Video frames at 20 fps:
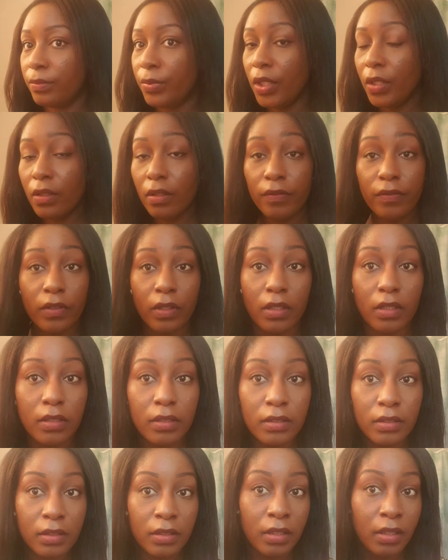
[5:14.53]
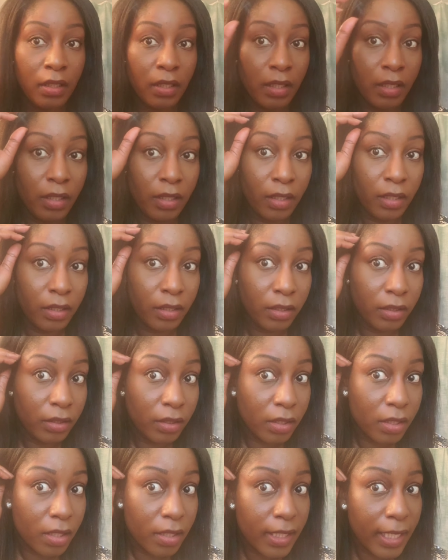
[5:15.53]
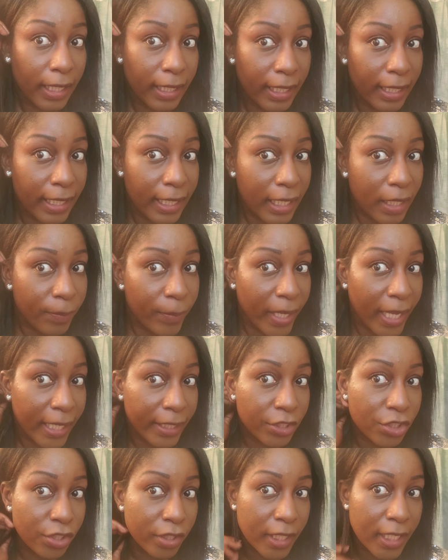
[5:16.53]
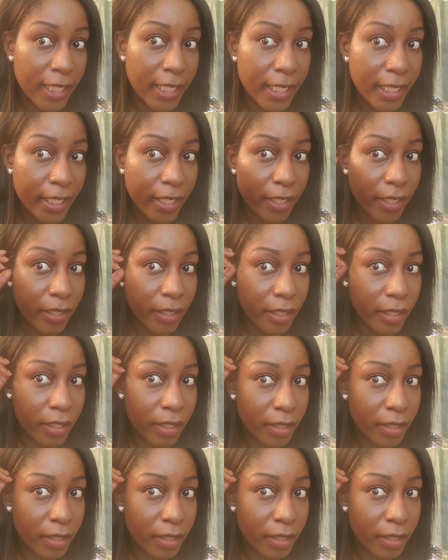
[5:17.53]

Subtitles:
Beautiful. Tuck it in behind your ear.